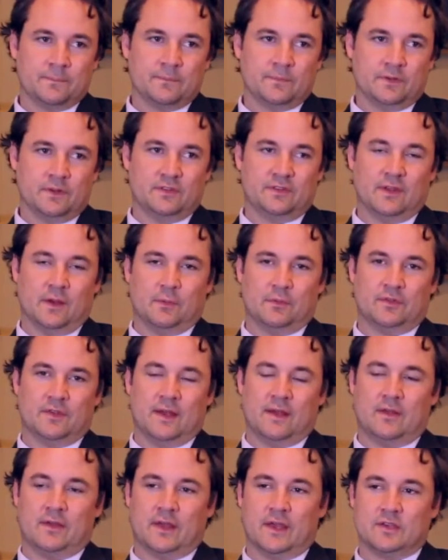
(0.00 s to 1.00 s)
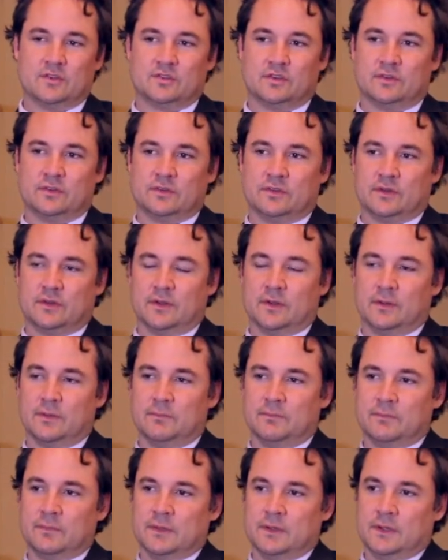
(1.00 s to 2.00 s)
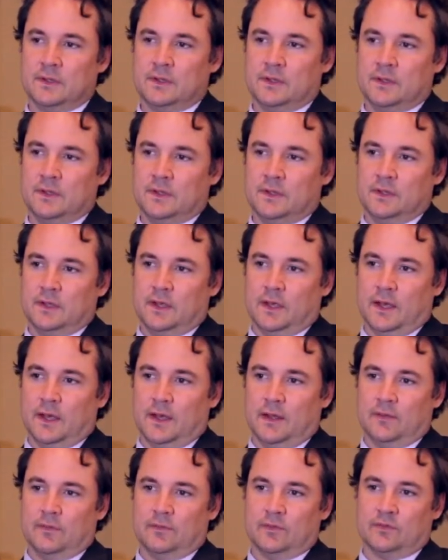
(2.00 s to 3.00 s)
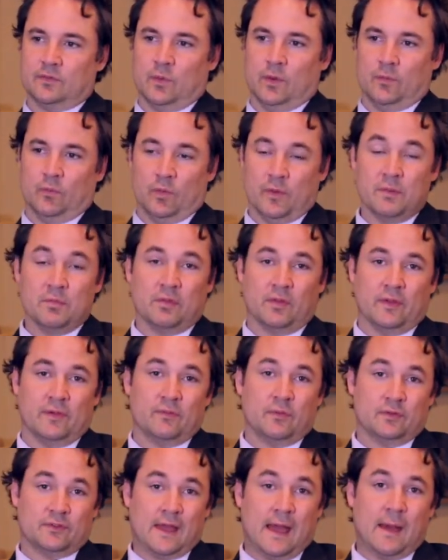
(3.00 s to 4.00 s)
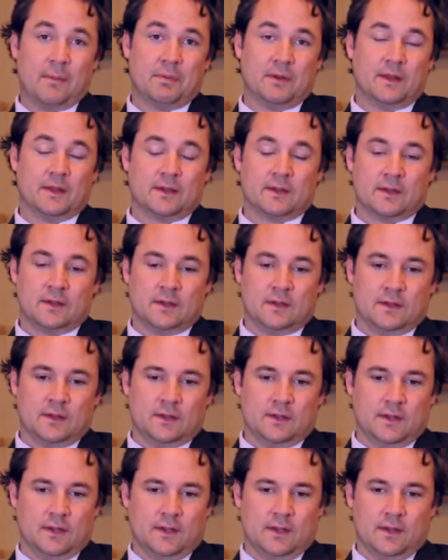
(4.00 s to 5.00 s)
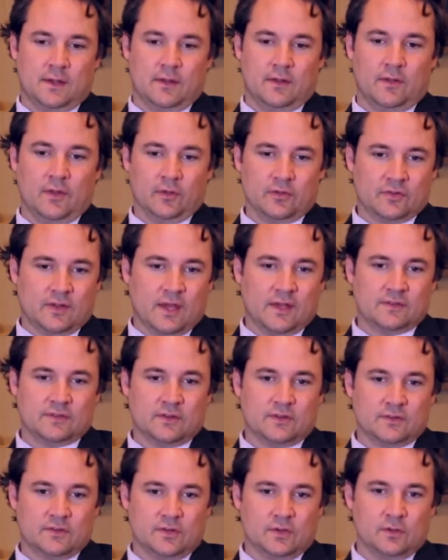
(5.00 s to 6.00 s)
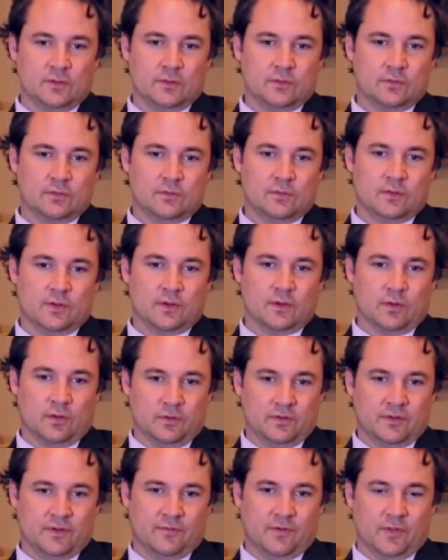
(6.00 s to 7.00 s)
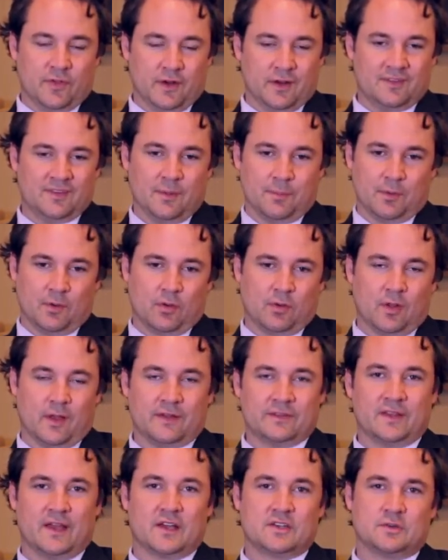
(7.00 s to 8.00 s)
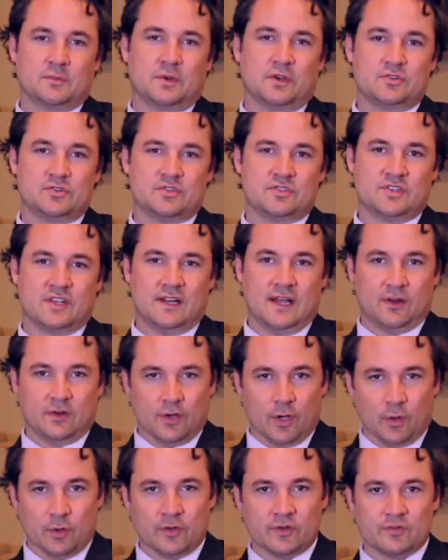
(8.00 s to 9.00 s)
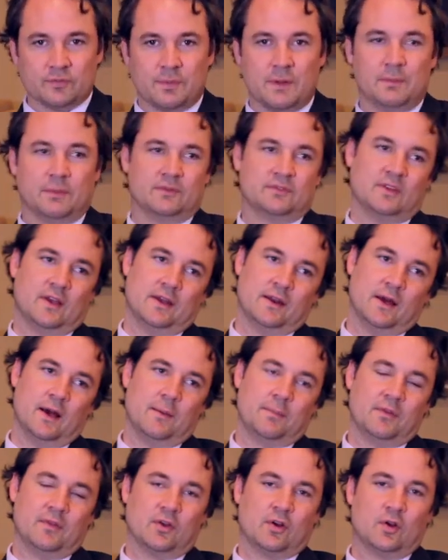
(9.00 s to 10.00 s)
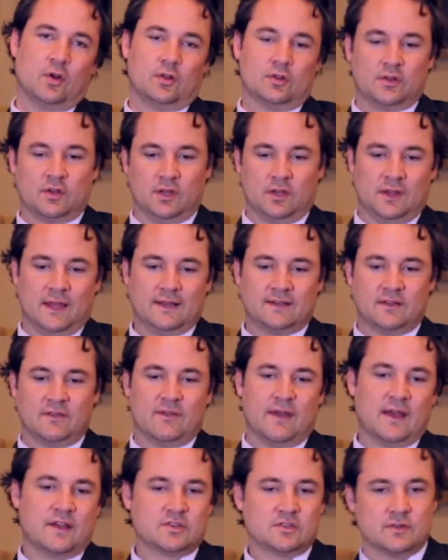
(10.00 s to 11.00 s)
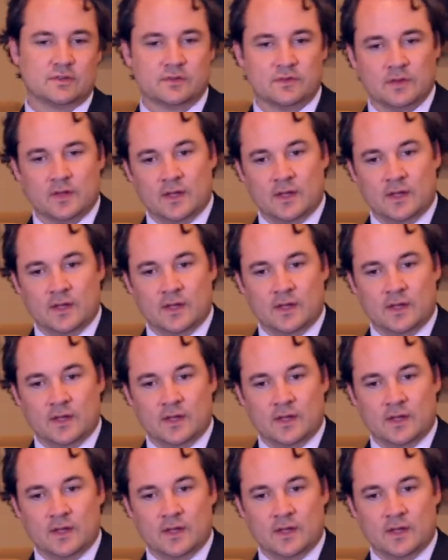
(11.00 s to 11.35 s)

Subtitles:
At least that was the allegations. And that's what we believed was happening. And in those cases, they're a little different than a typical class action because you send out notice, people sign up, and they're called collective actions.